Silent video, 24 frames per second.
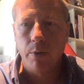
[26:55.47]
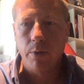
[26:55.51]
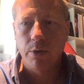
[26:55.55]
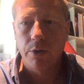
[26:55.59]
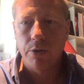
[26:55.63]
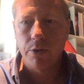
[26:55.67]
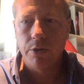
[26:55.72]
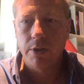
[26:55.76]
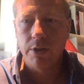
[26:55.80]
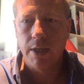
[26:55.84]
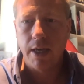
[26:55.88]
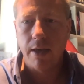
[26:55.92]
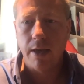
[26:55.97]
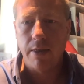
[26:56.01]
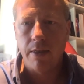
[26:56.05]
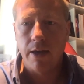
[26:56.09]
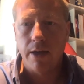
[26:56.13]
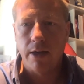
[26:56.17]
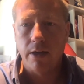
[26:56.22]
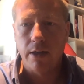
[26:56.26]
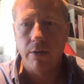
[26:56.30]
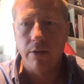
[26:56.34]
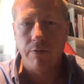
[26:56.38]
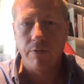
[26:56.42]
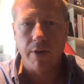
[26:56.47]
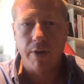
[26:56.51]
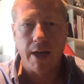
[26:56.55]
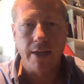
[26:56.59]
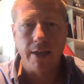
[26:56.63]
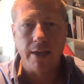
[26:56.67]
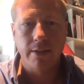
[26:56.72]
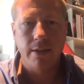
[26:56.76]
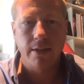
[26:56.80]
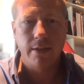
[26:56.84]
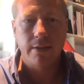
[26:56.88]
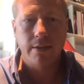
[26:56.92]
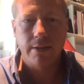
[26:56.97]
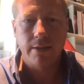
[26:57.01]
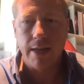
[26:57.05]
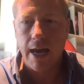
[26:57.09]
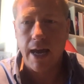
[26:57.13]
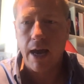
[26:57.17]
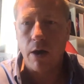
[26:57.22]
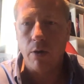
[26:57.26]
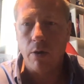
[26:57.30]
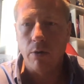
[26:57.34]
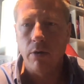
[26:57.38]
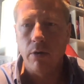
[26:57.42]
being able to see that a
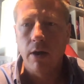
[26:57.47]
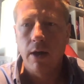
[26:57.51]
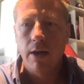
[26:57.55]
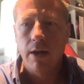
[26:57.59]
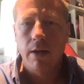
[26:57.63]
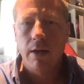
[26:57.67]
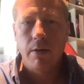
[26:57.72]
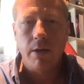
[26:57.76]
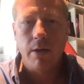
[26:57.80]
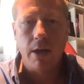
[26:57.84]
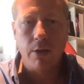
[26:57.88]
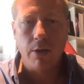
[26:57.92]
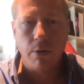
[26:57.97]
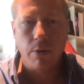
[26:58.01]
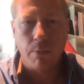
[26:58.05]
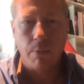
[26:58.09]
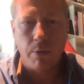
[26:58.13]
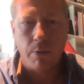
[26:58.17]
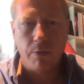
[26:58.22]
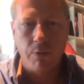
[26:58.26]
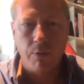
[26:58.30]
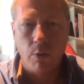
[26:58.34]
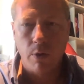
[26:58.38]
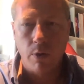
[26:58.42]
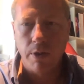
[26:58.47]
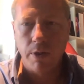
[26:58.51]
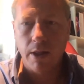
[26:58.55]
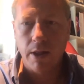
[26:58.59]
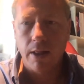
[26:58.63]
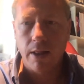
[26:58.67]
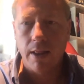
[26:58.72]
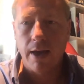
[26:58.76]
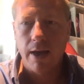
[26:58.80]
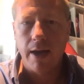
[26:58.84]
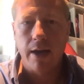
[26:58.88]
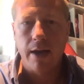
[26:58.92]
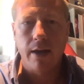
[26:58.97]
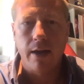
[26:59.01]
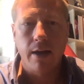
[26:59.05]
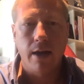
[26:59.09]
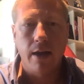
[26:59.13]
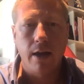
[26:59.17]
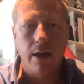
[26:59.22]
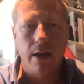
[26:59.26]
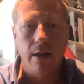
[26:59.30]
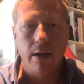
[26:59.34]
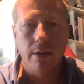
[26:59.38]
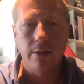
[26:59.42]
device is down either before the
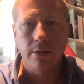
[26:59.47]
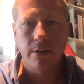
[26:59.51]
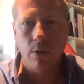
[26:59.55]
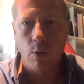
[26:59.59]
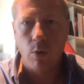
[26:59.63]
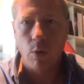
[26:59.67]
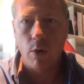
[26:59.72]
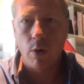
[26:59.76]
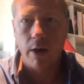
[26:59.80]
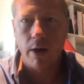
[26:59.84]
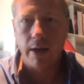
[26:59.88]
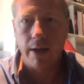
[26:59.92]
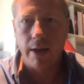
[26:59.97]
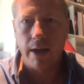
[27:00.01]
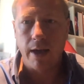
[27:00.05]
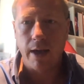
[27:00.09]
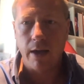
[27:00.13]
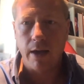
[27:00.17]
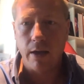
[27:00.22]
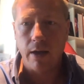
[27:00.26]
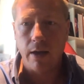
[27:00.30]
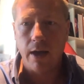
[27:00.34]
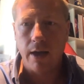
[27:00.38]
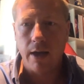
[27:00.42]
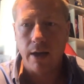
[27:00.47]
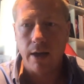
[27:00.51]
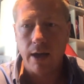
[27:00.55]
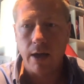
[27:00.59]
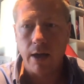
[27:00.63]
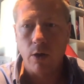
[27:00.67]
client does or in